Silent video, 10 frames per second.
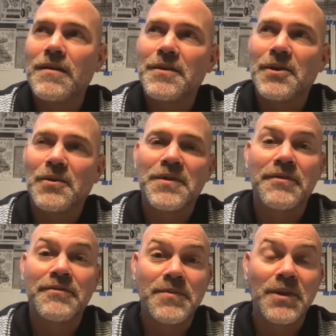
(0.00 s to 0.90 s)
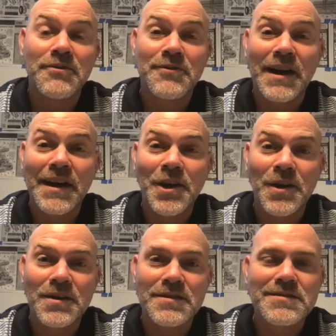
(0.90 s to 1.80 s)
the fine
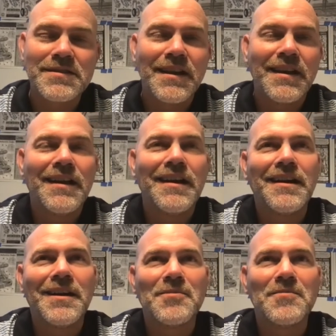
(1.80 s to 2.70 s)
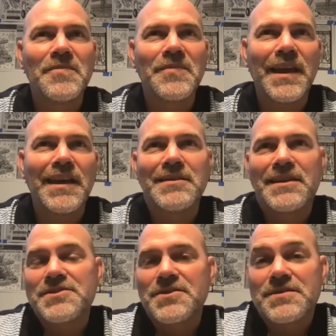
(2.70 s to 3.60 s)
arts, and
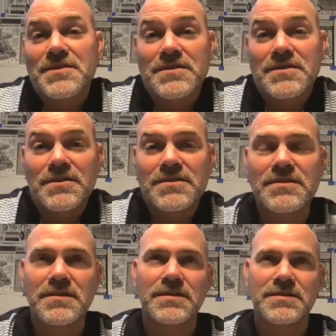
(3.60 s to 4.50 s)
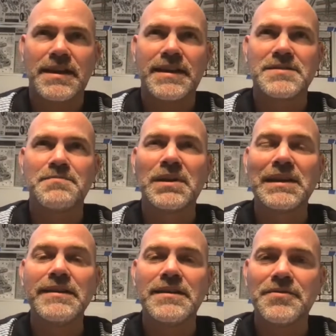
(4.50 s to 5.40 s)
because there's this I guess
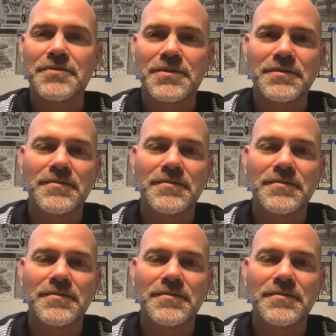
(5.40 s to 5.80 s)
belief